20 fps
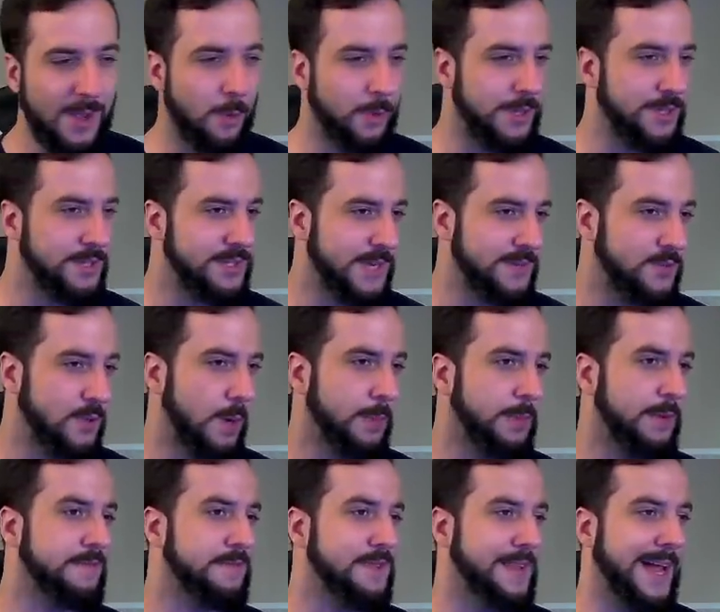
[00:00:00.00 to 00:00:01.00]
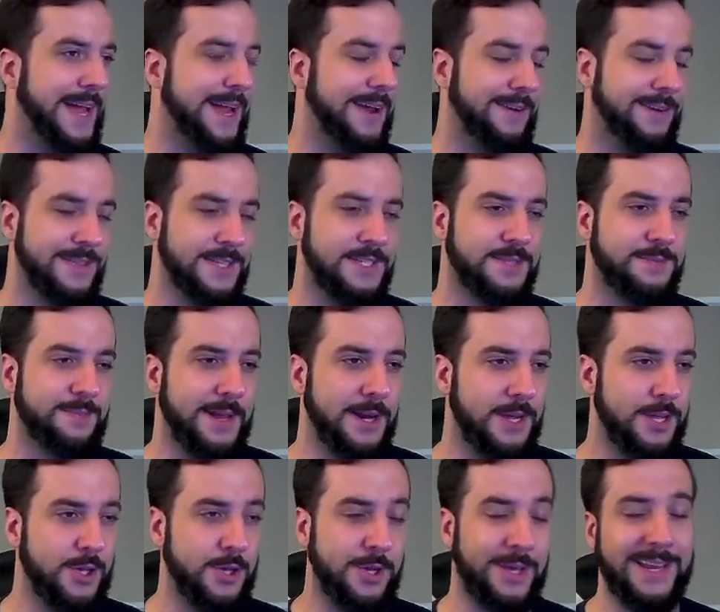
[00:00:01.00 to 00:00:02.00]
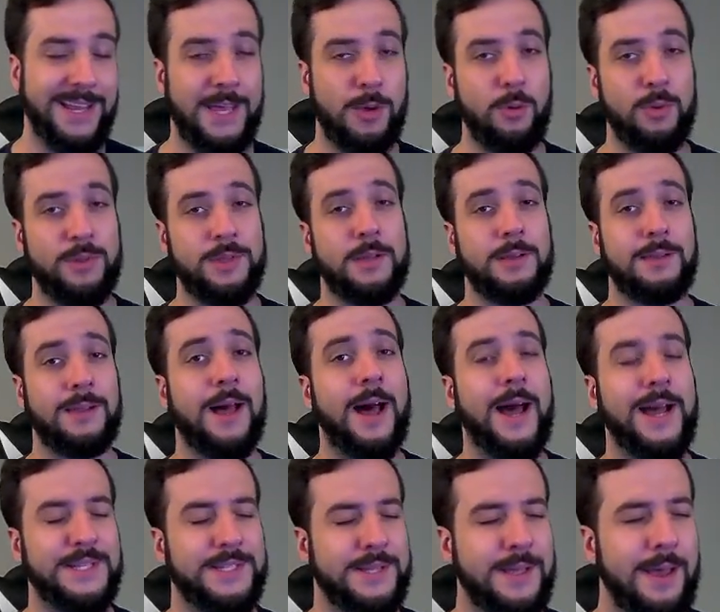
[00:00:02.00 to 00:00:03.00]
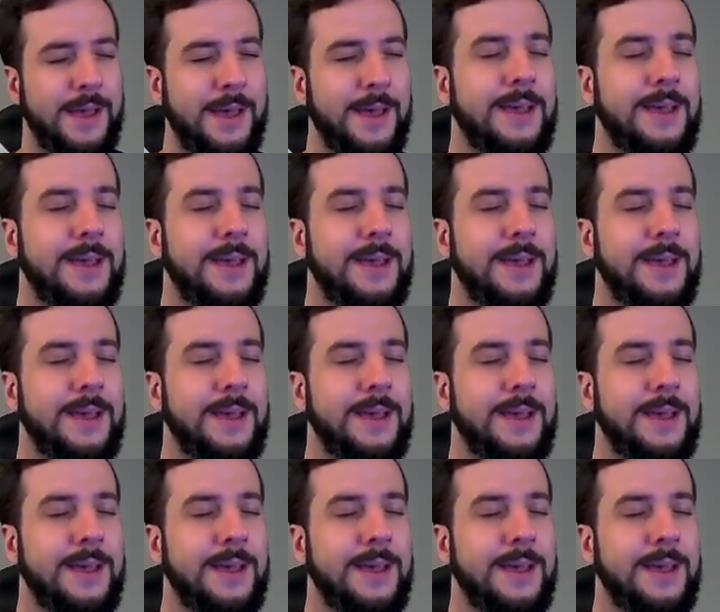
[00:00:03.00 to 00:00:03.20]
When you safe swap a flyer in this meta, you get hit with a lot.